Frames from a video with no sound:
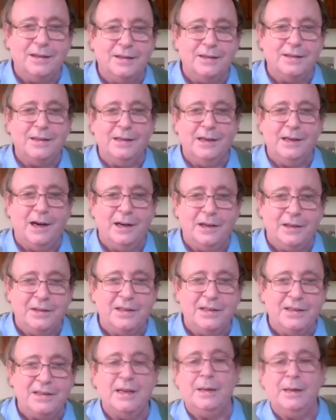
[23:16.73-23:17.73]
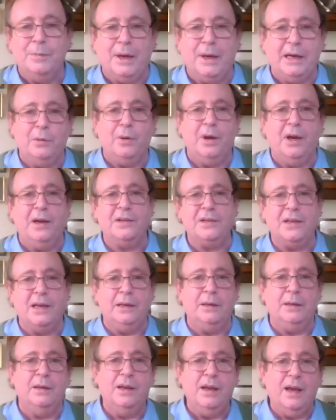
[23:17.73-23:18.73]
in Ireland in many ways,
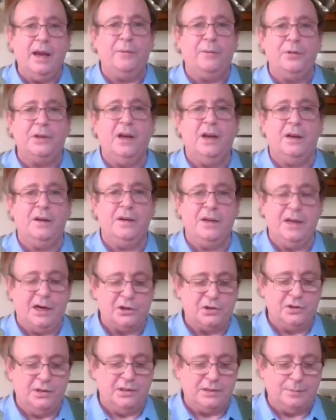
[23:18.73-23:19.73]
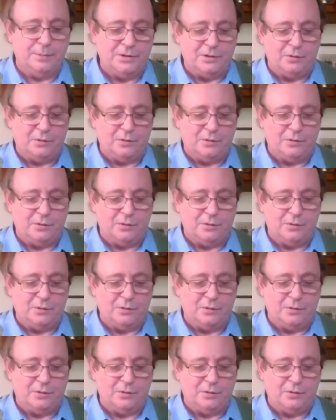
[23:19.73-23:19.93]
in Afrikaner nationalism,